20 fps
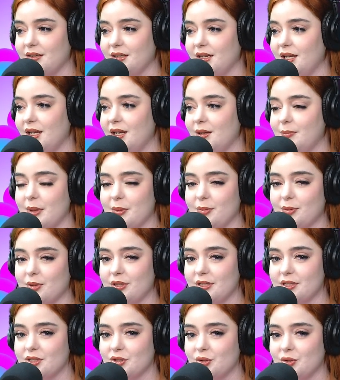Mm-hmm. People want
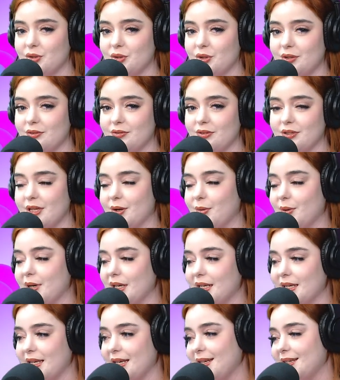to screw you over. They want
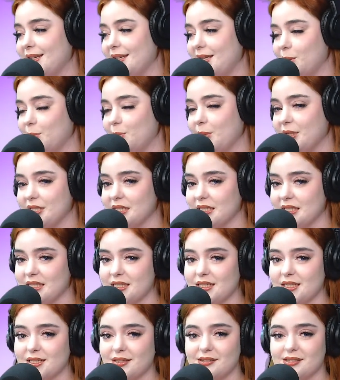to gatekeep business
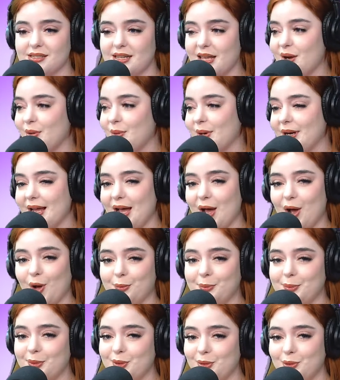deals. They don't want to
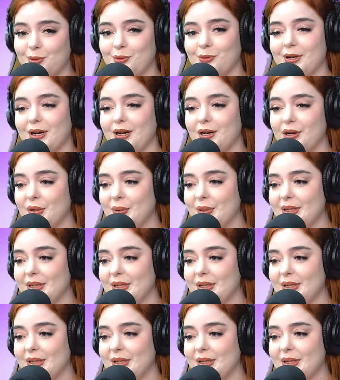help you grow.